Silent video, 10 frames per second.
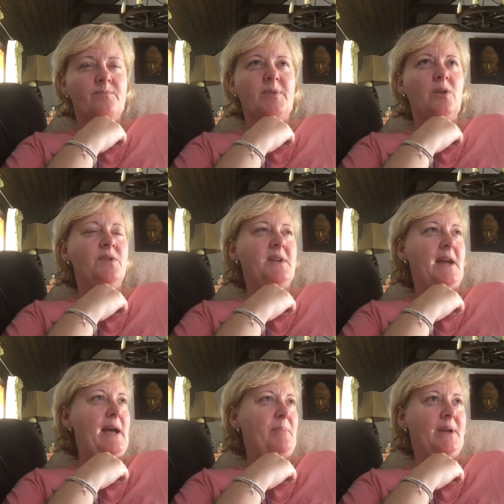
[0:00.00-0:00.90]
beyond
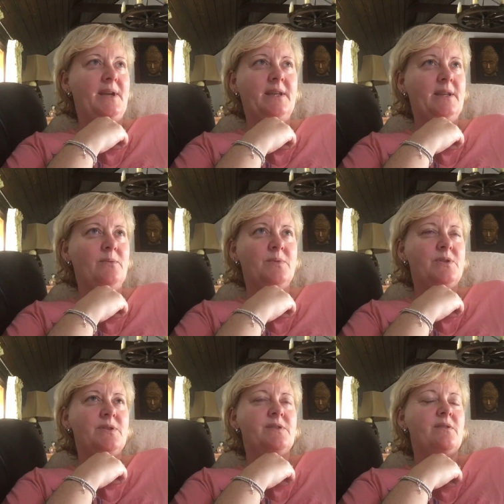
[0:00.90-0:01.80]
happy. It was
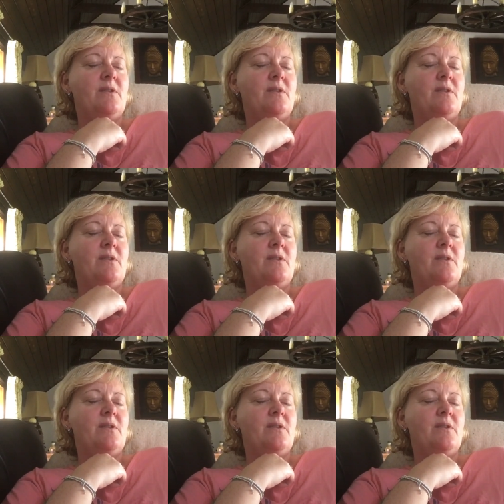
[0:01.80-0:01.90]
just,